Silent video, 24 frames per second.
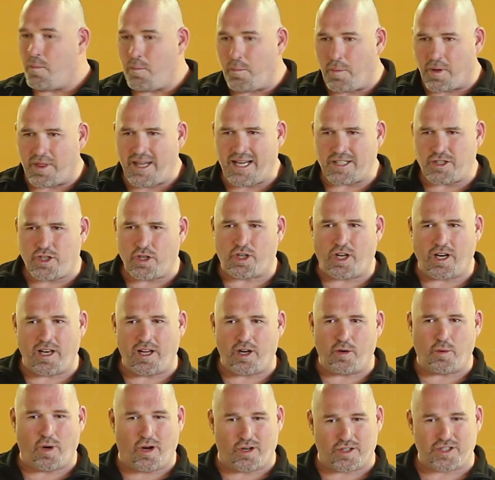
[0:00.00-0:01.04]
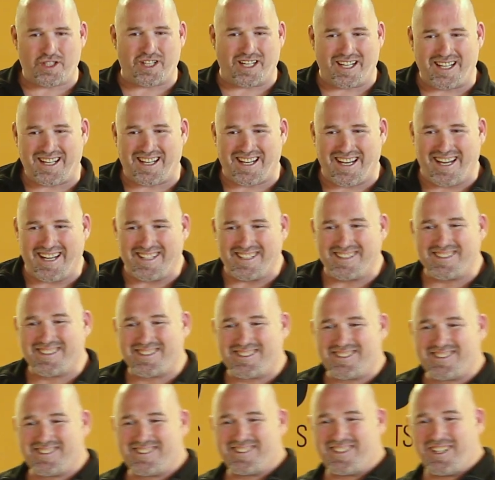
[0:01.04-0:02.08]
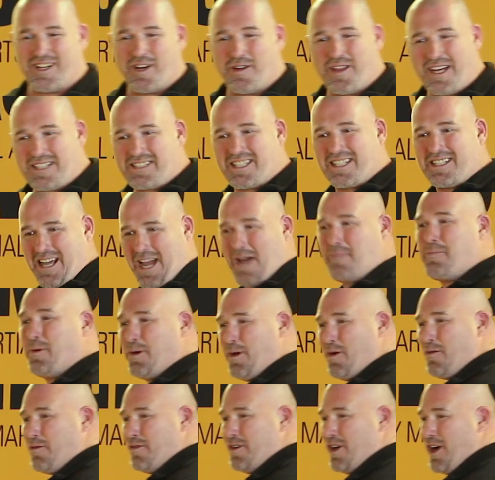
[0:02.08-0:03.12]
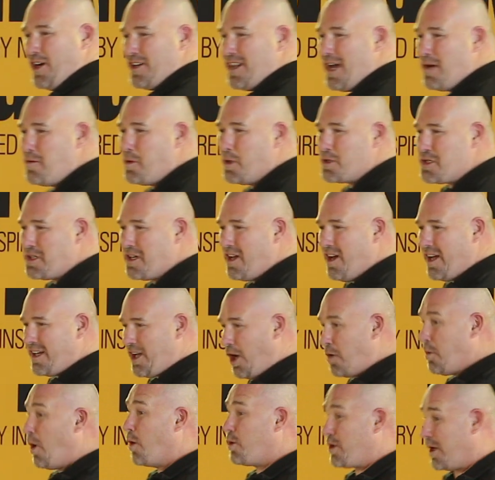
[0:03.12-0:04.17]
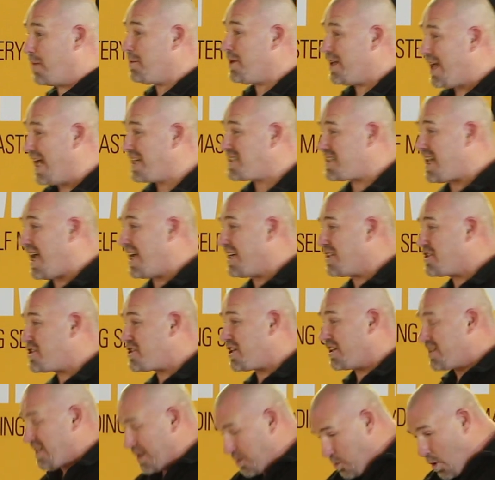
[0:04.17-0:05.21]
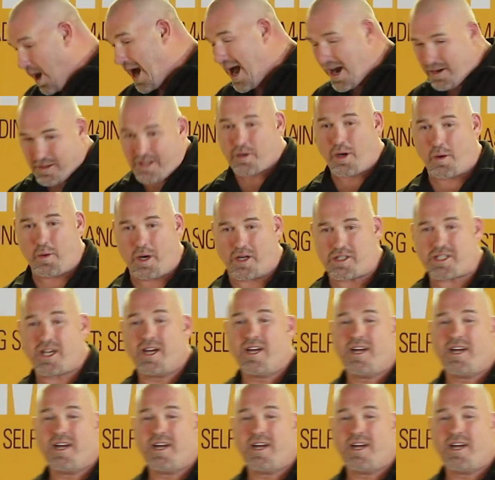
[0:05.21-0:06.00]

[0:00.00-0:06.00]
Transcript: But that took a little while to sink in. You know, that didn't happen overnight. That wasn't like I woke up the next day and suddenly, wow, there I was.